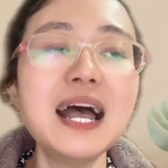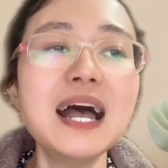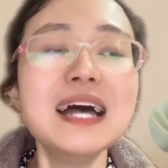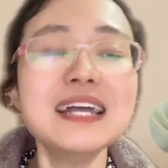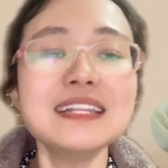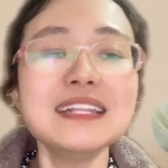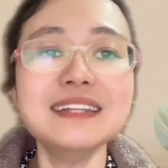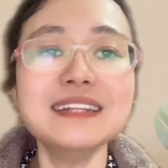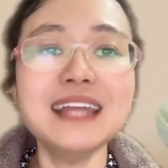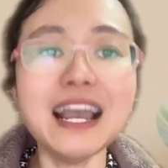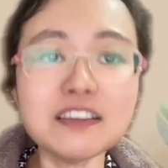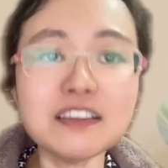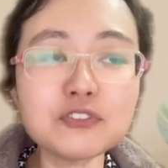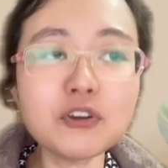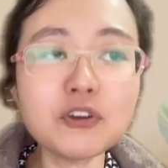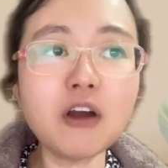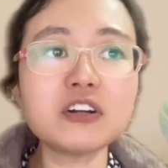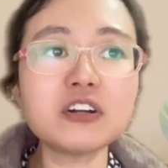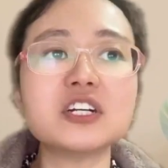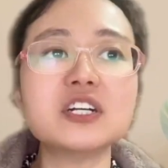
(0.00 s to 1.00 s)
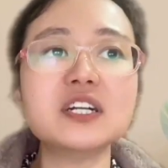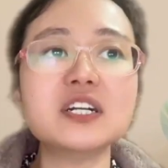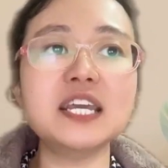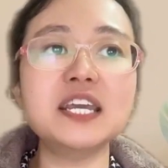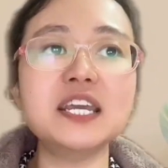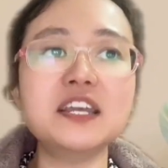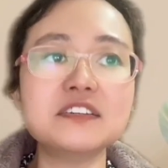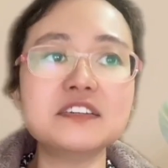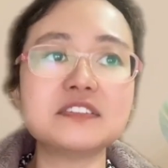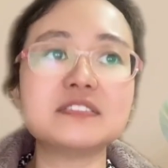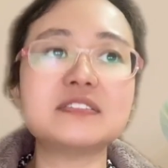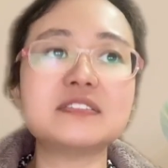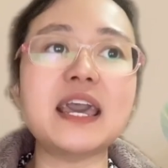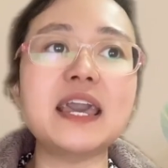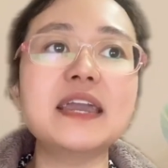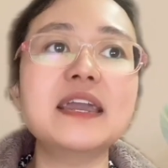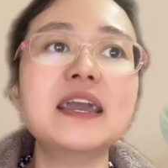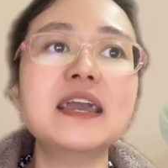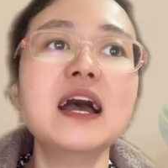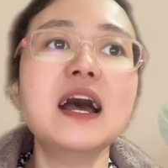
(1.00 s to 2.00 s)
The next doctor is
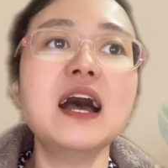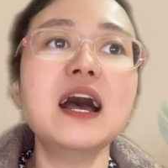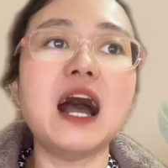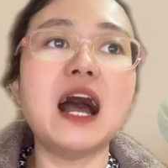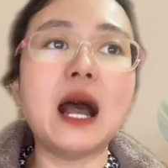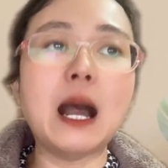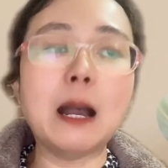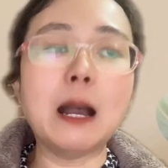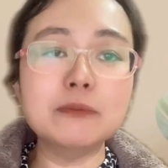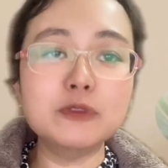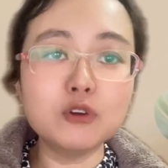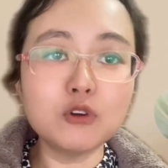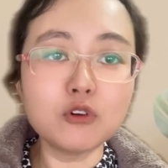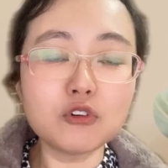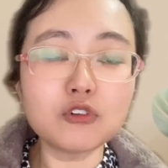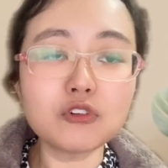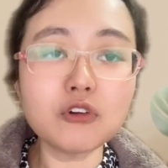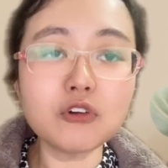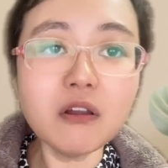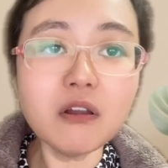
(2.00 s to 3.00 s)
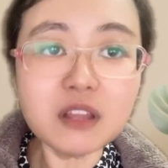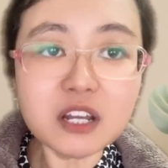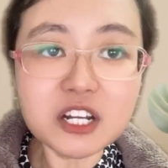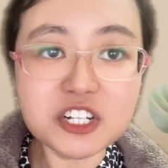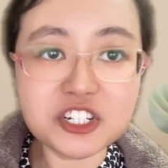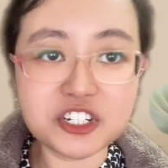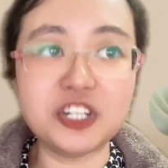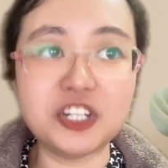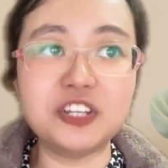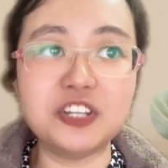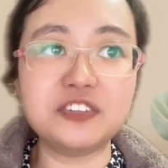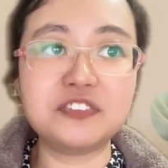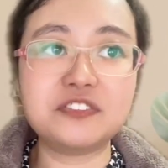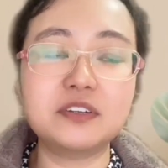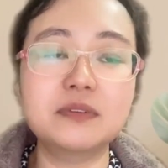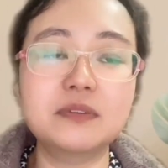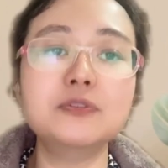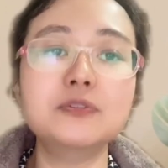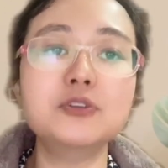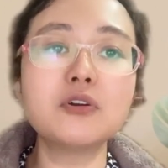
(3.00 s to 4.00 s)
the
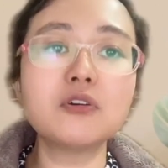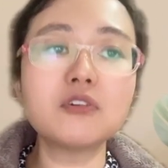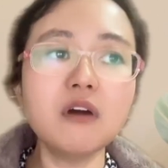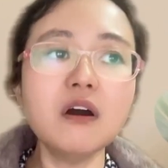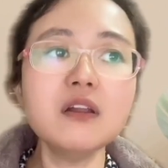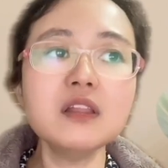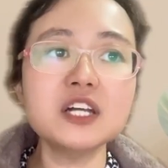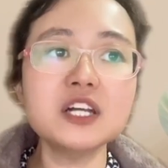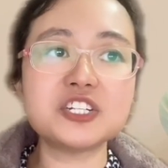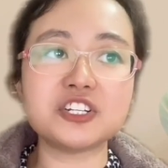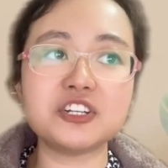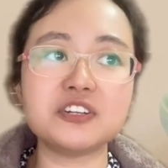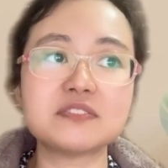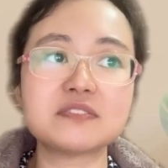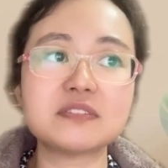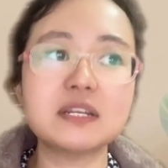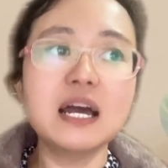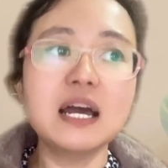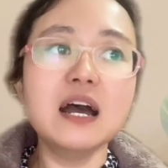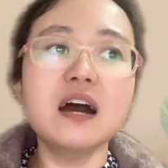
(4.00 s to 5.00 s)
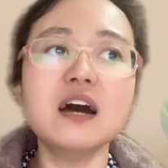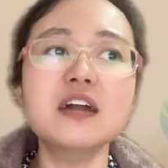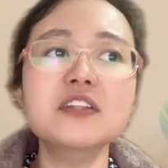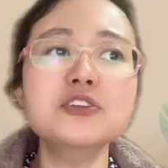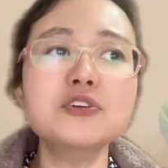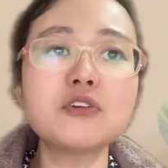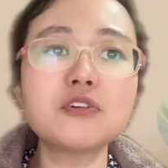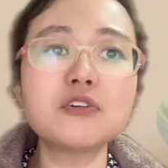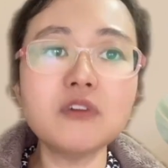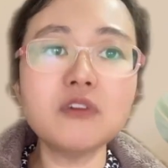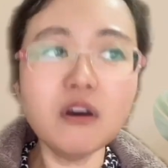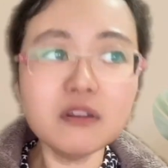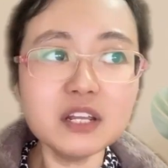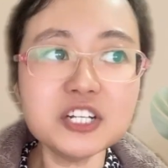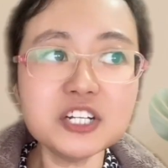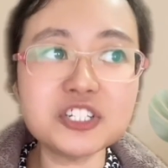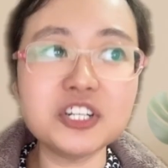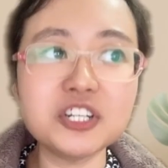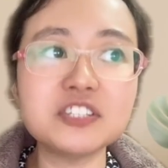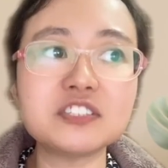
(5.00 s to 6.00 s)
neurologist. A
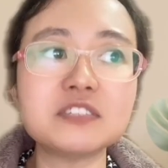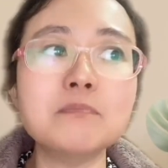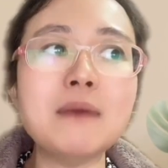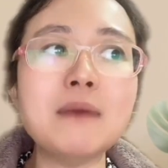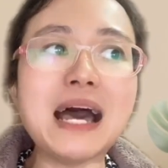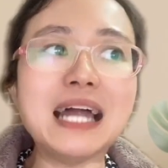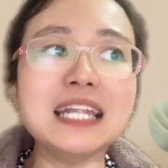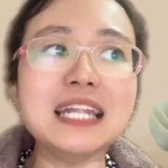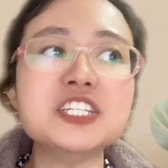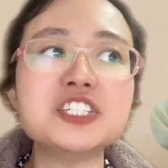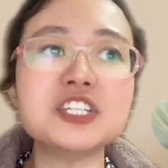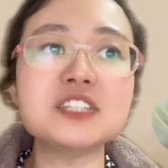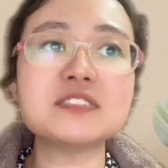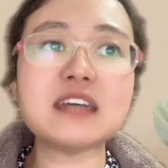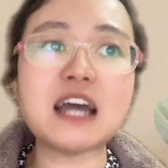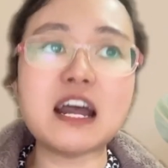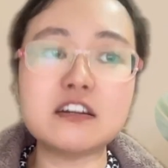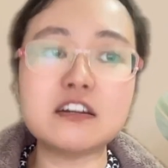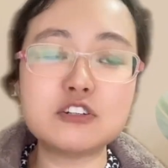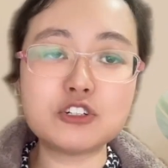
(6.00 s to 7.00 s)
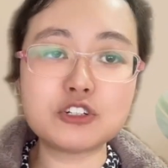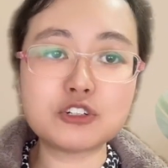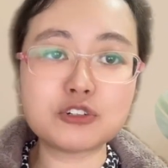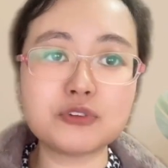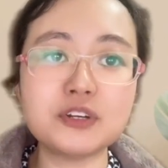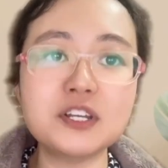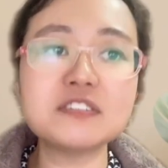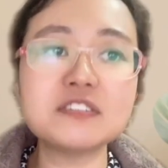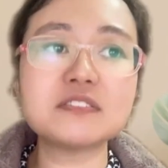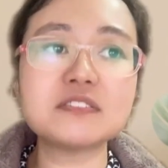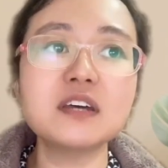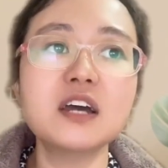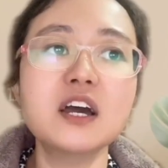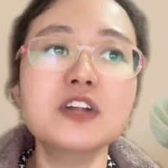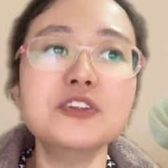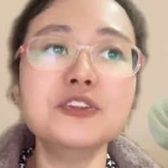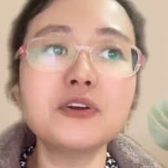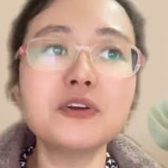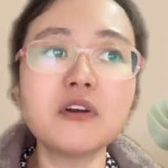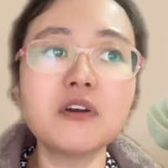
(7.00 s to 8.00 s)
neurologist manages and treats
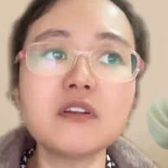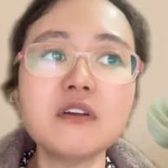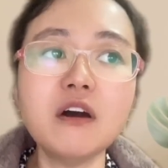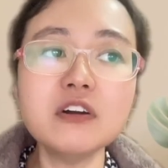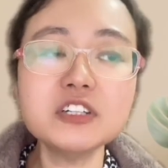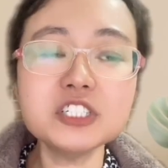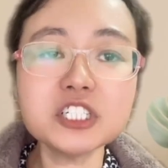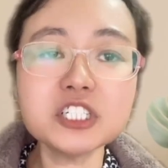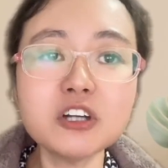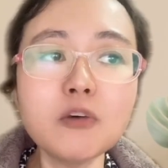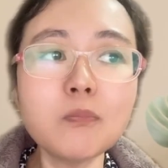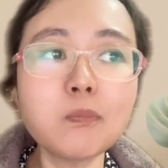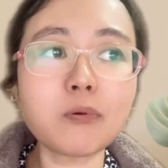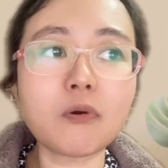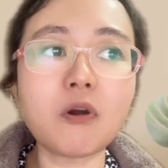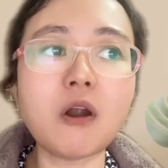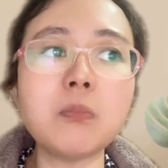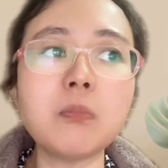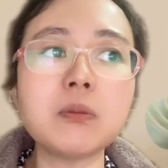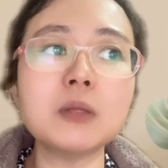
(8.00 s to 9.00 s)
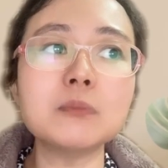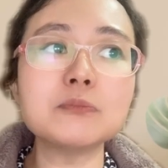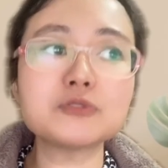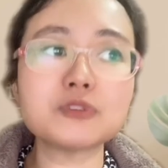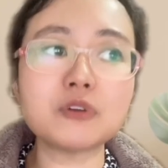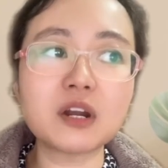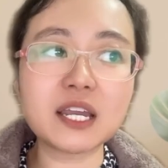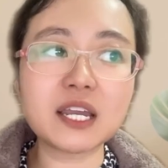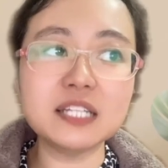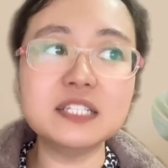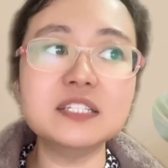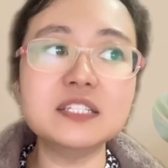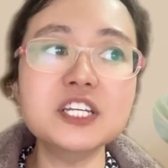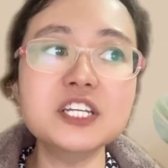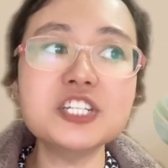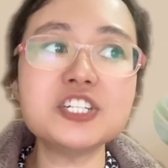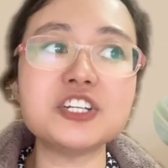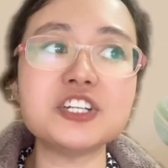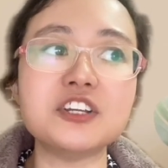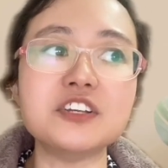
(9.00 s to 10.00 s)
neurological problems or
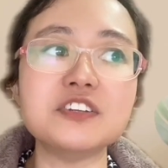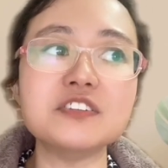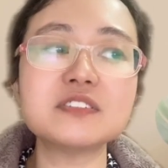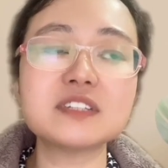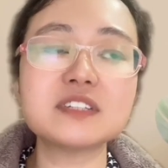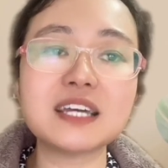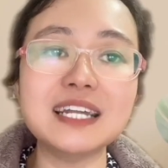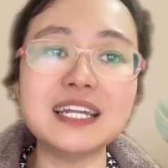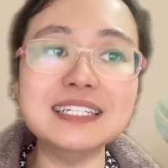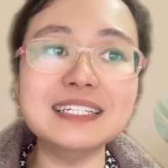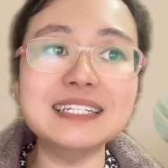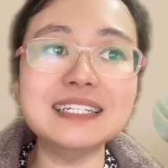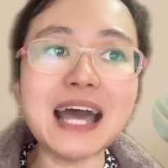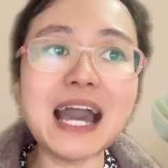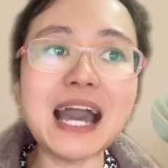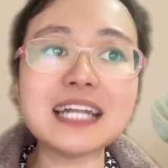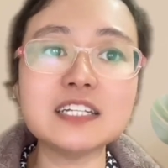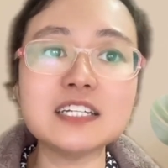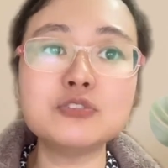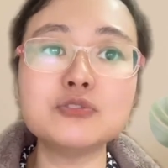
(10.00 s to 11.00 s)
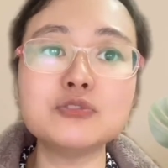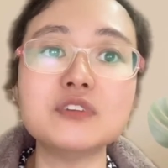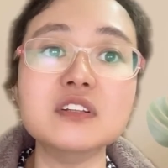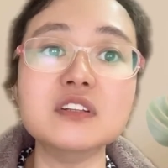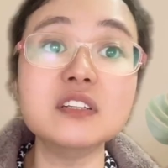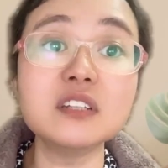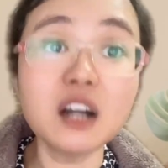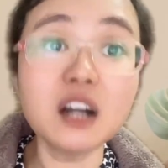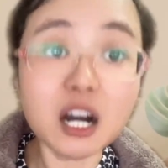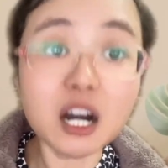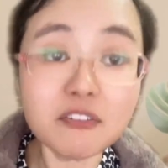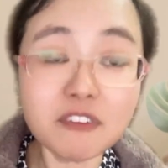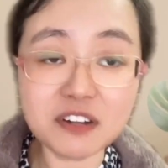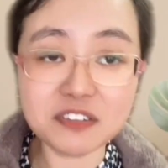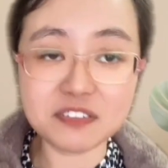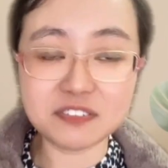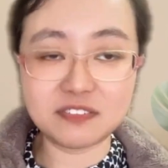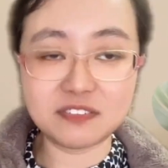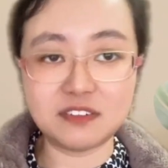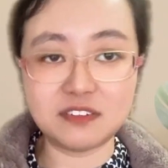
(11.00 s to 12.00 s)
conditions connected to the
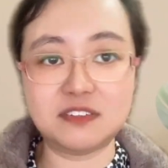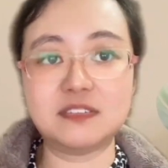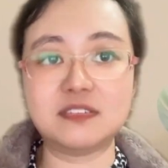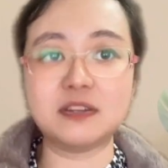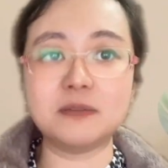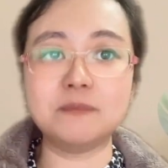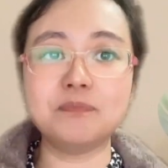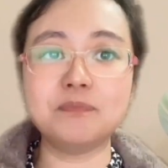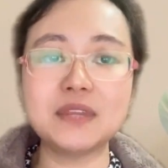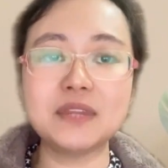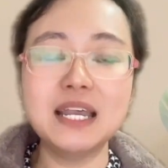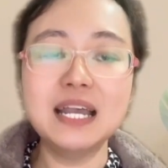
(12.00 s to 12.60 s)
nervous system.